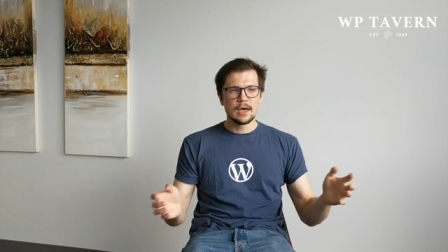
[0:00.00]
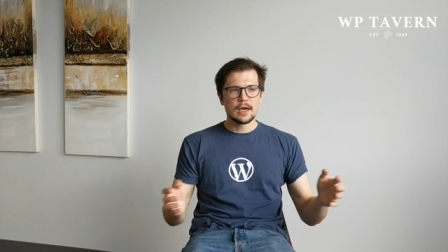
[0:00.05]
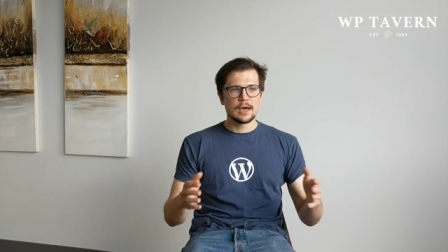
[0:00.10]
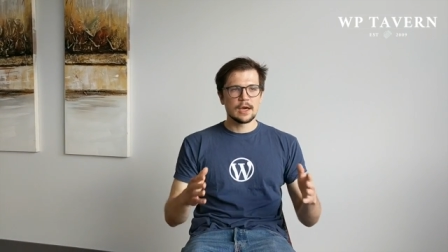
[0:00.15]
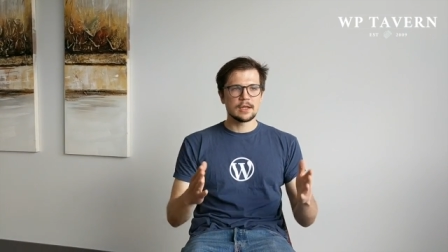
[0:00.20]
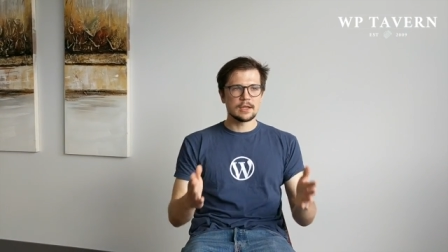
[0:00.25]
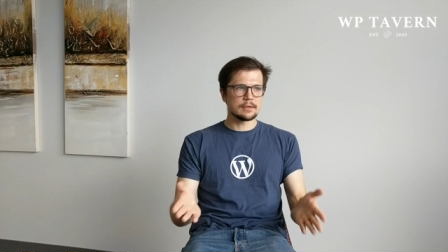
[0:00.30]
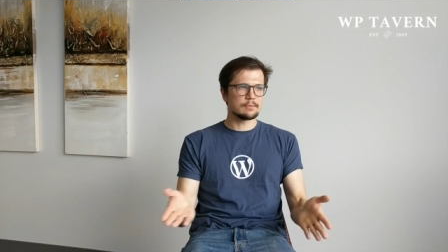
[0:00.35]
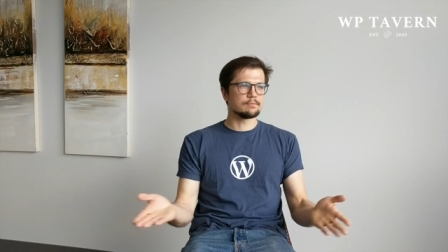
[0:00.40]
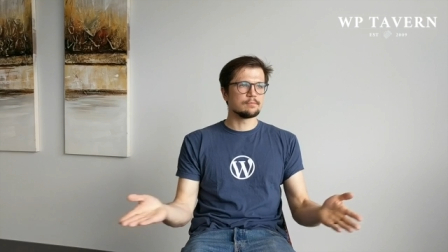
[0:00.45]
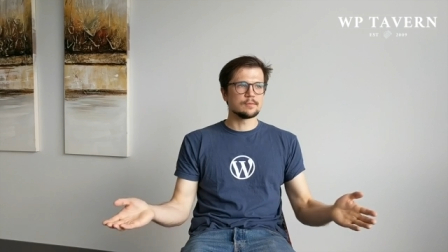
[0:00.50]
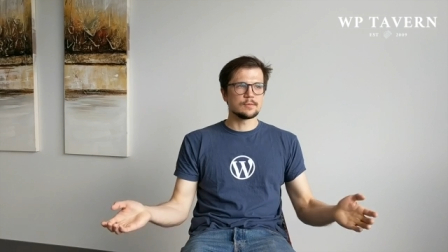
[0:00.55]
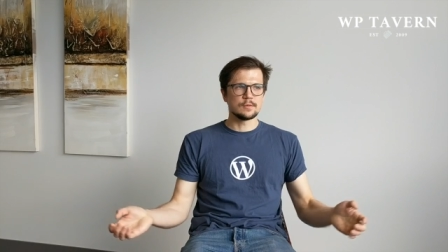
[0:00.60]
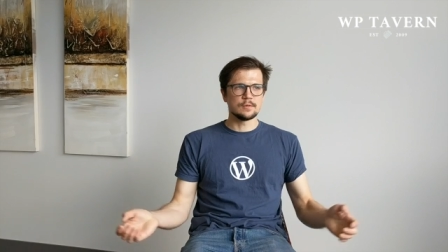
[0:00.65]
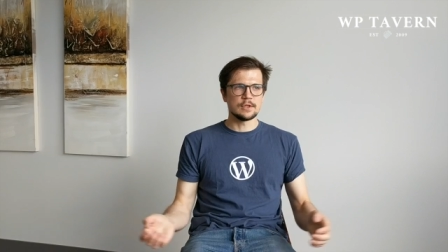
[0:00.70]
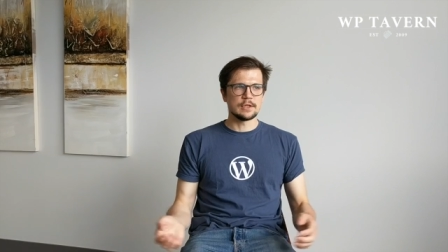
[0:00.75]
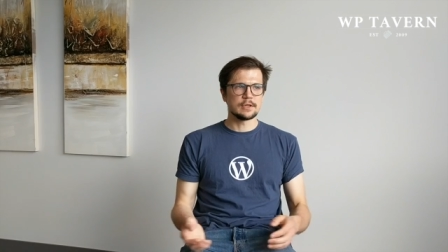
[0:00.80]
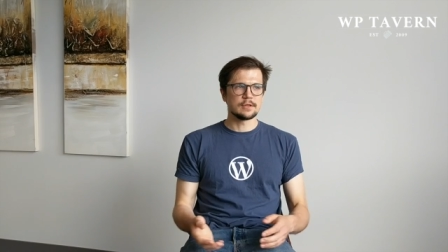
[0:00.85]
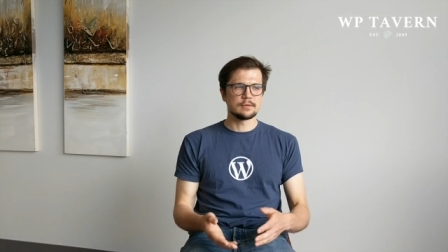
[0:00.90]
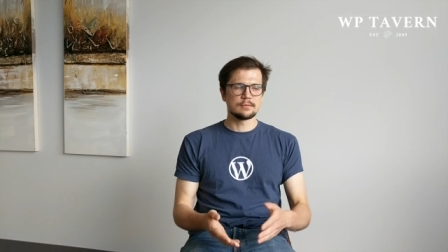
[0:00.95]
and
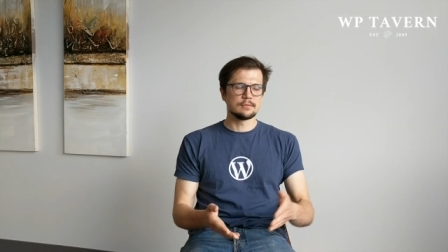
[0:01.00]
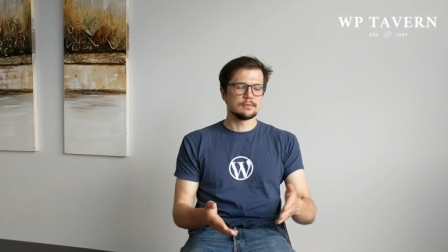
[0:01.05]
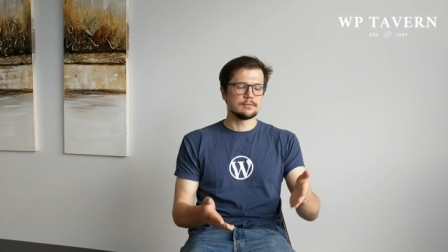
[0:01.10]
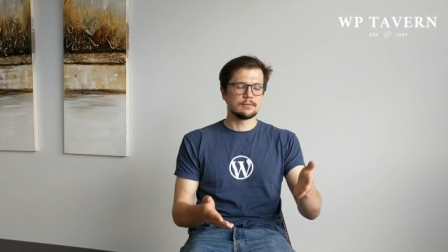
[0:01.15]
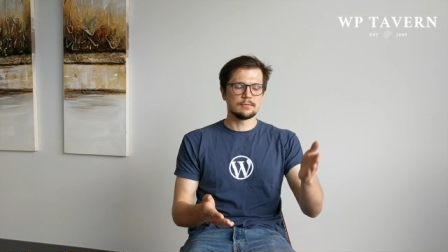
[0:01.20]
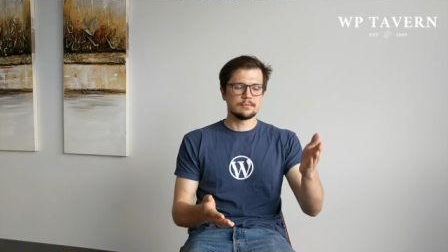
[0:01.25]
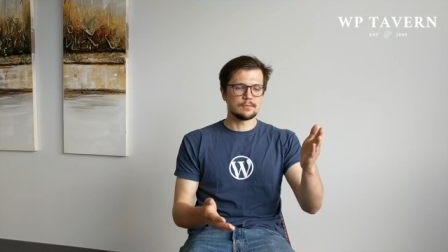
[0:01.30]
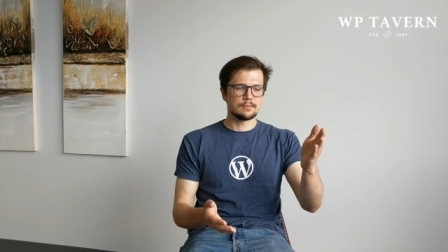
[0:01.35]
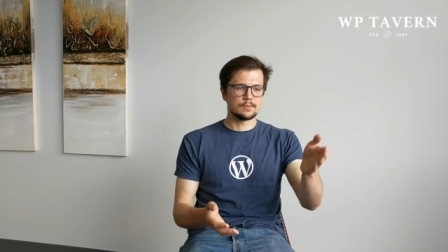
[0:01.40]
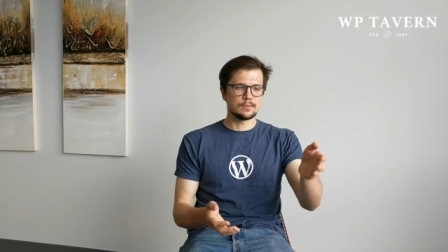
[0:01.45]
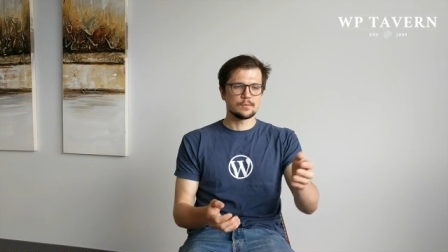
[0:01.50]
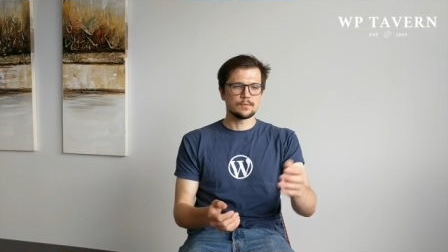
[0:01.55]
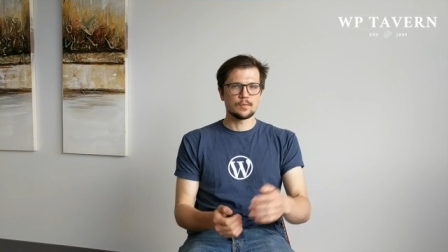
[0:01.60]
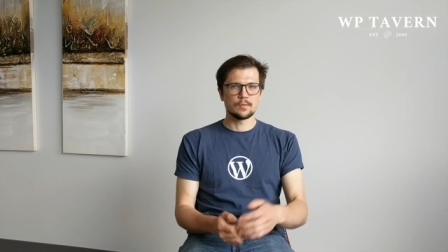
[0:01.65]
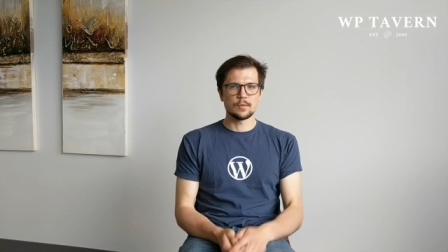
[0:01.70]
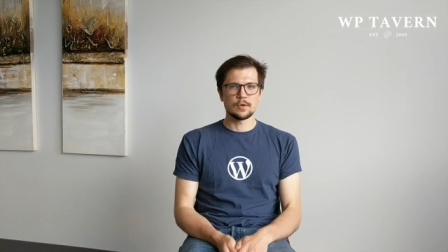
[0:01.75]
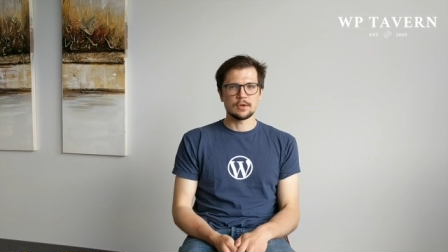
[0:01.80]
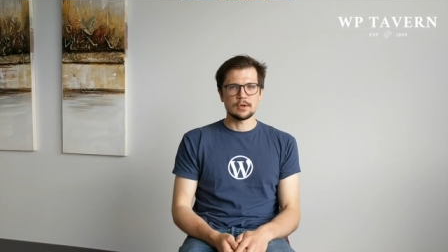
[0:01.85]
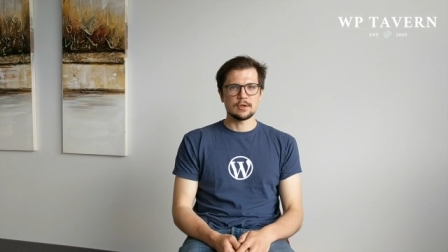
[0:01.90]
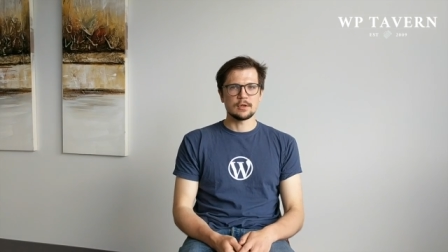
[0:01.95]
like
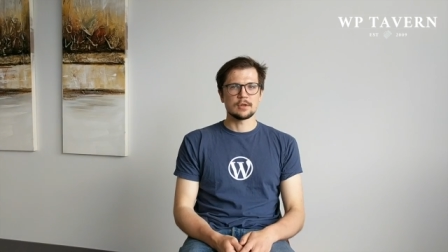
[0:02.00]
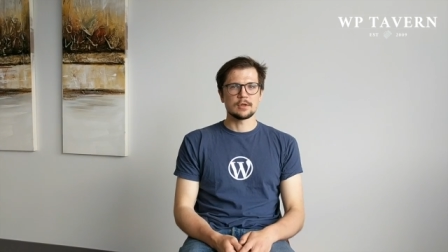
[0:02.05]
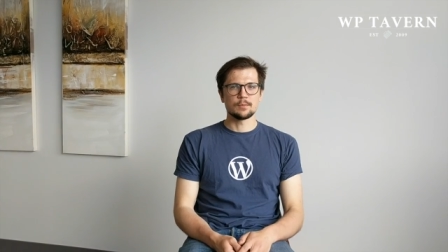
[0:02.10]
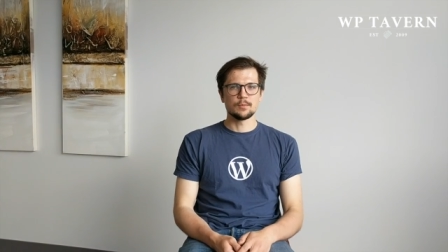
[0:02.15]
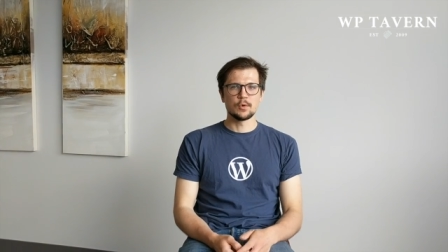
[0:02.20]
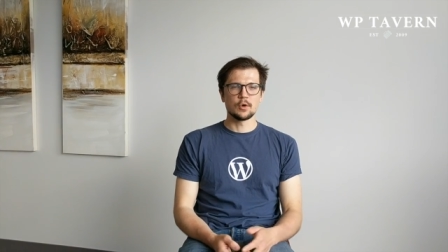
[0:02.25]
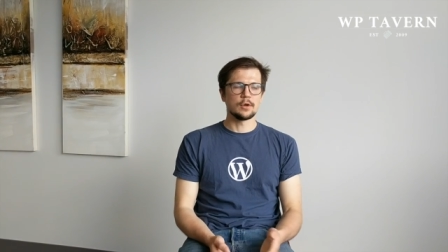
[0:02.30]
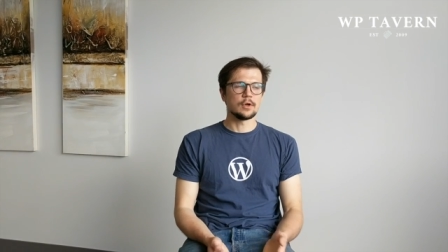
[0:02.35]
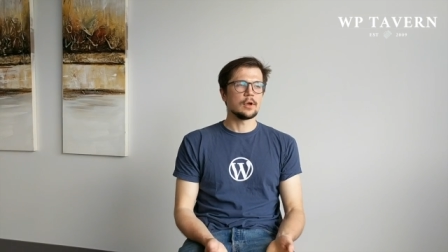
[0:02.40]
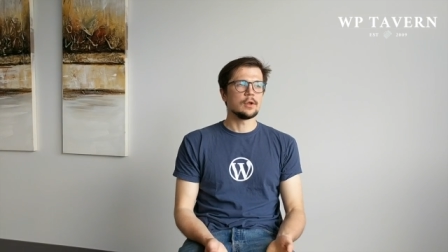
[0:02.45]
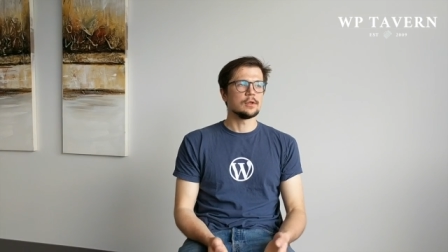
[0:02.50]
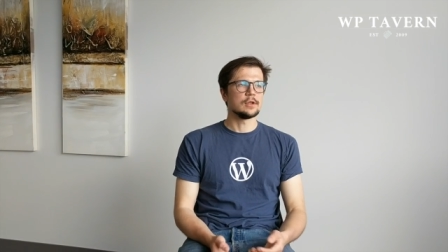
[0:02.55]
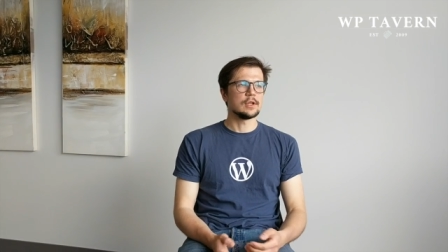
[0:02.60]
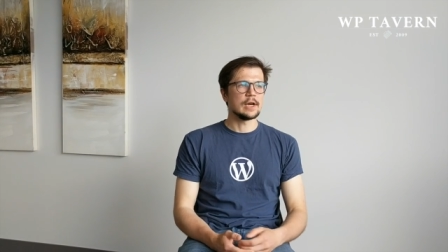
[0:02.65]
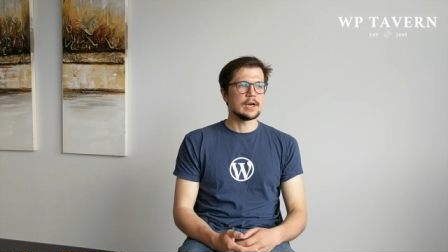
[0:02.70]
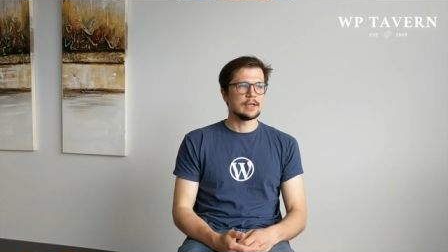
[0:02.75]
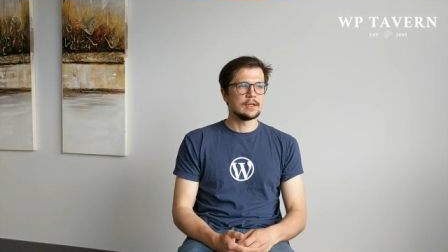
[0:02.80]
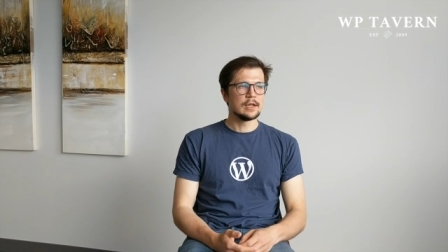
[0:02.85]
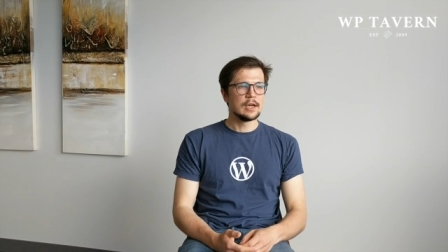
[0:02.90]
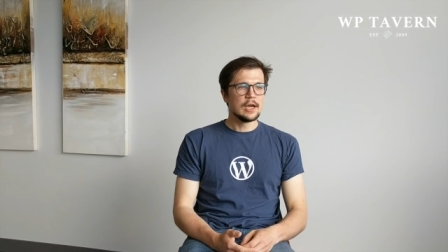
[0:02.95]
put it
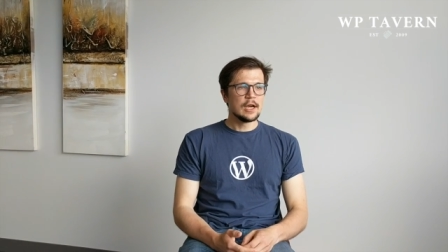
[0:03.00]
online.